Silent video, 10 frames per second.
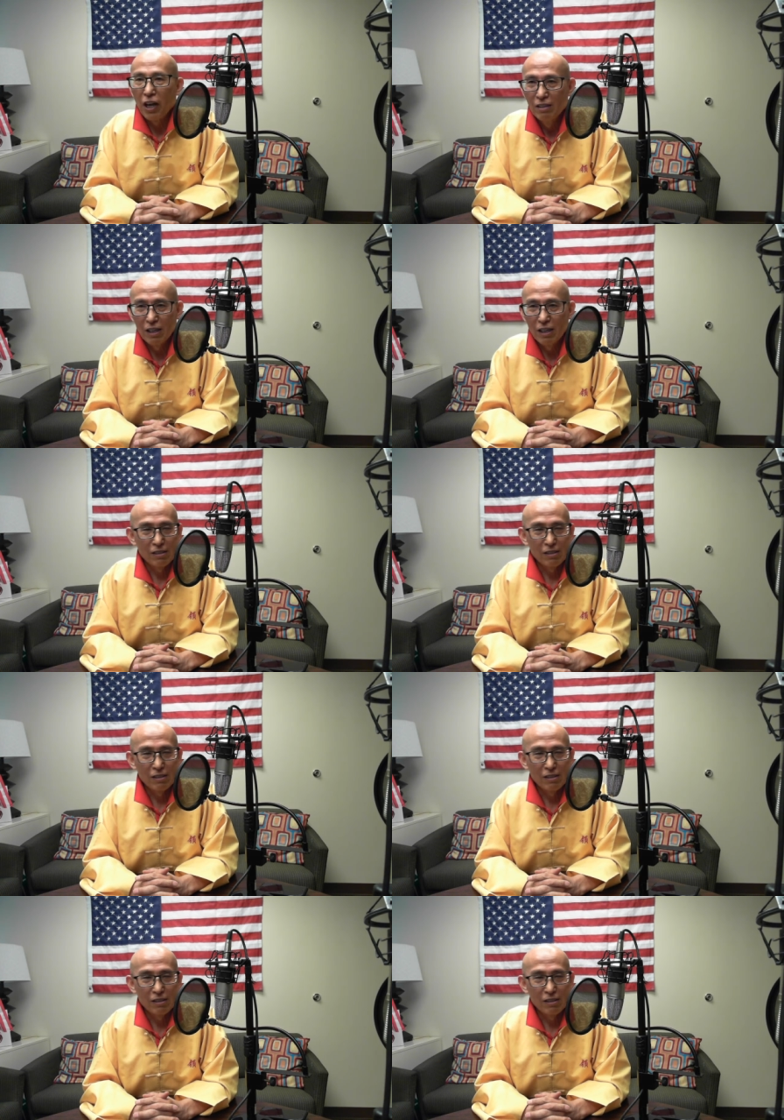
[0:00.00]
She has
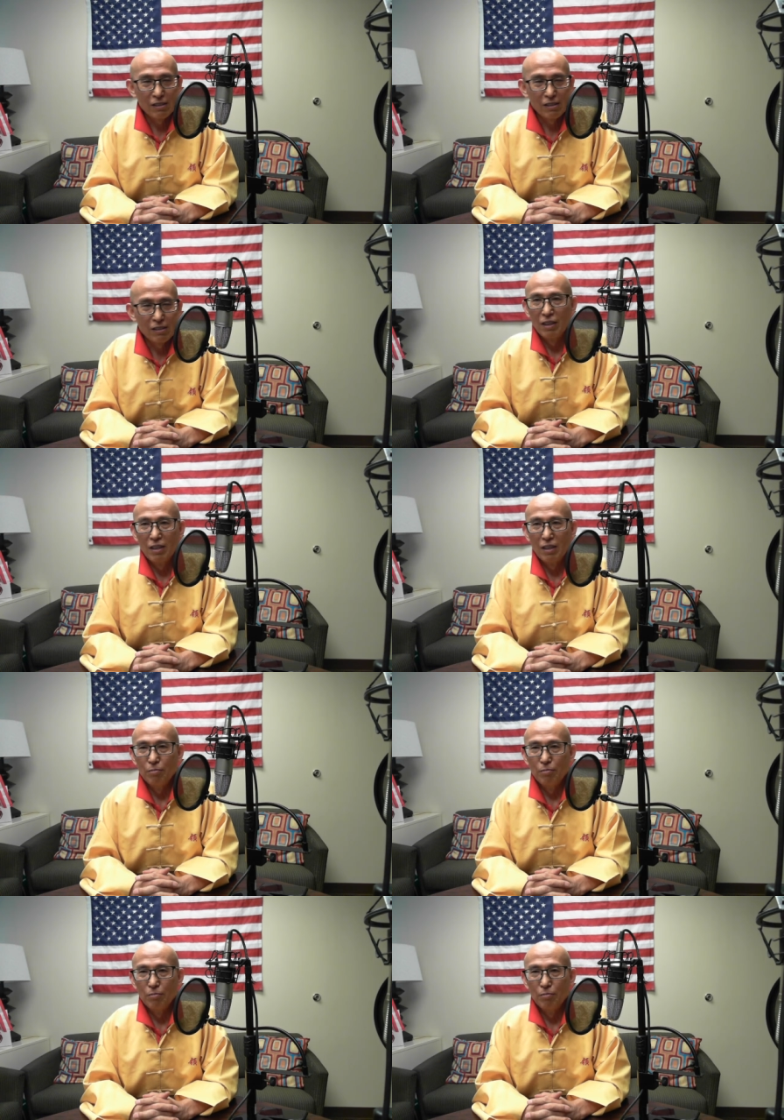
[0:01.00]
more than
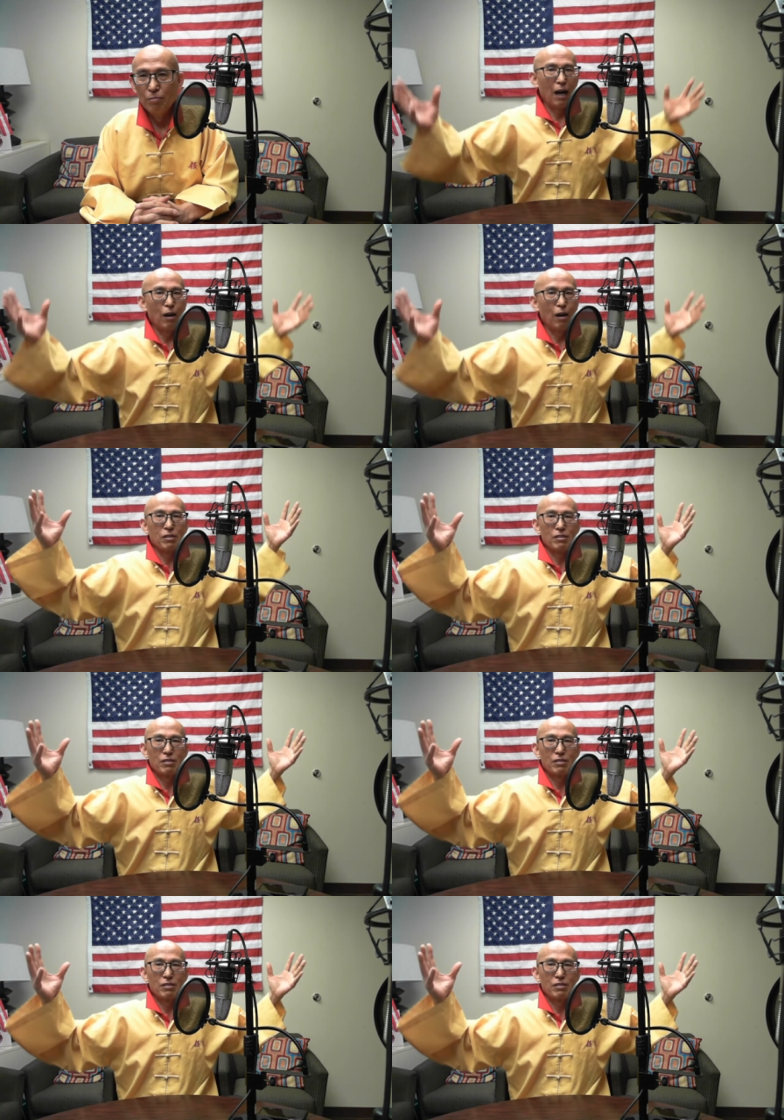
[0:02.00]
many houses,